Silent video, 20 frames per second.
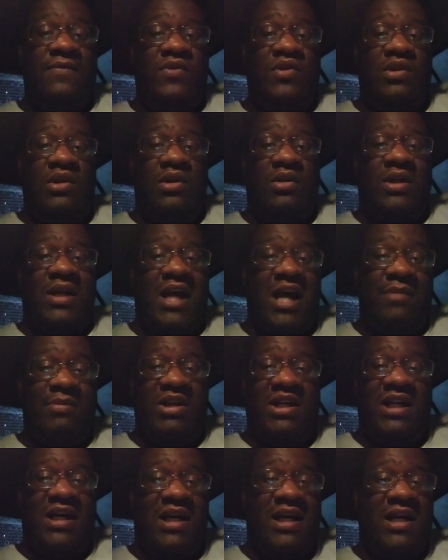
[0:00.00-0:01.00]
you know,
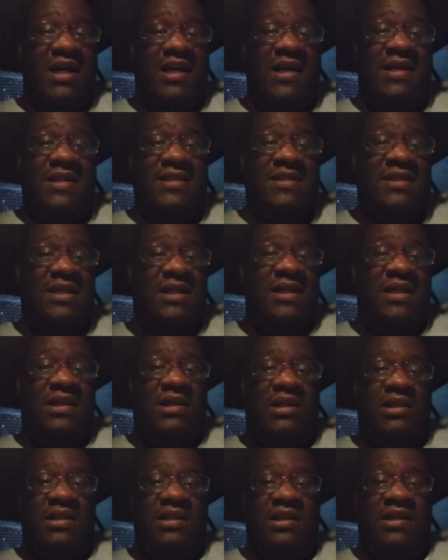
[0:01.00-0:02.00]
Comic-Cons,
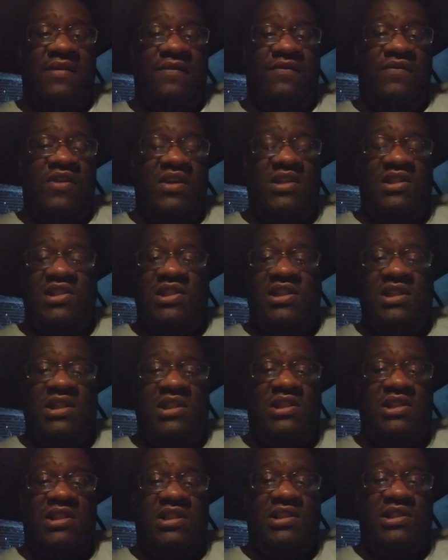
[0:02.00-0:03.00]
the
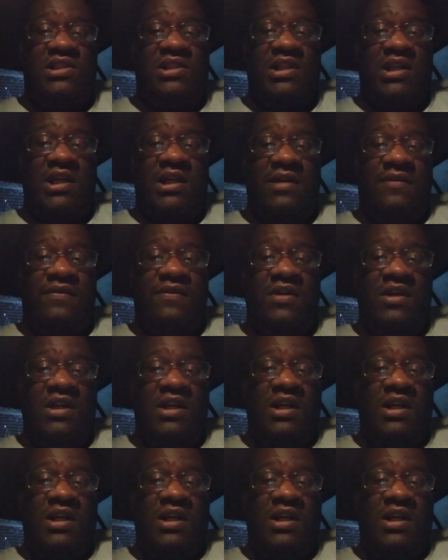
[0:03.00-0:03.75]
conventions and stuff.